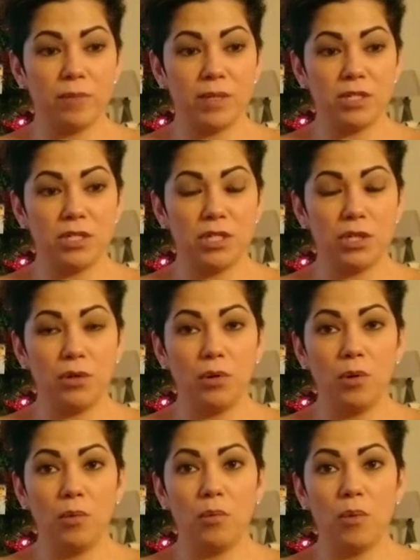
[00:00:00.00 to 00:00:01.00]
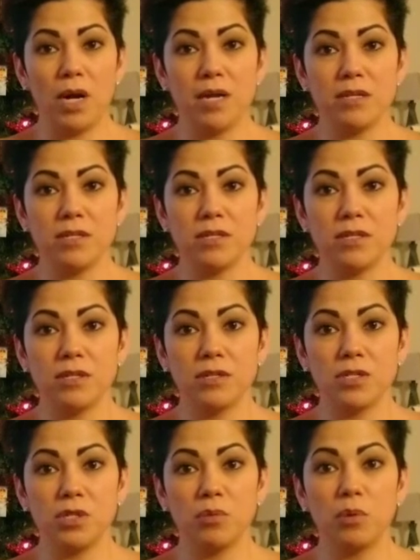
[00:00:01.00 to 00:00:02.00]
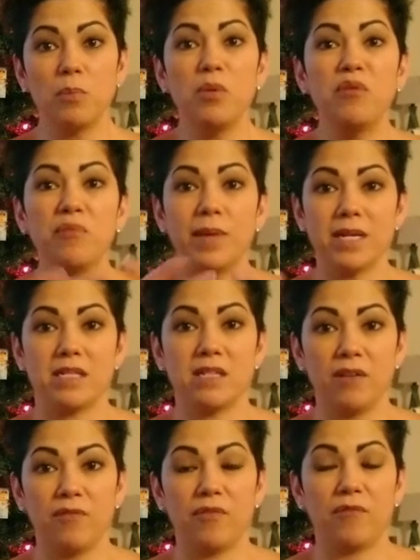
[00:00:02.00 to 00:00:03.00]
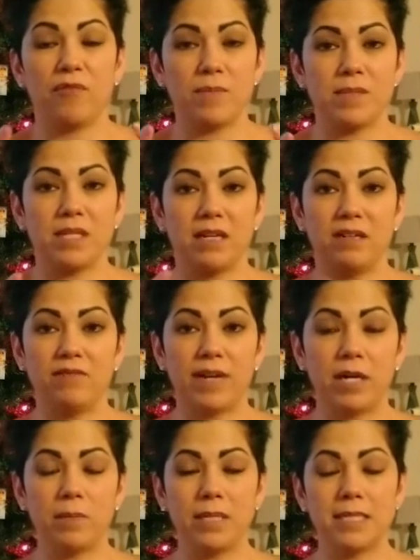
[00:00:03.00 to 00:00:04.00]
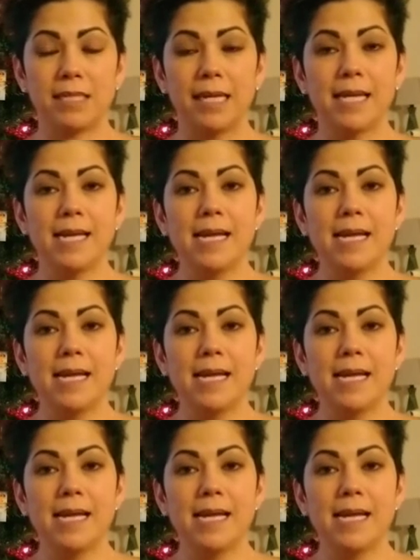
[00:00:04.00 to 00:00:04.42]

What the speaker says: for me to do was to remove myself from said environment.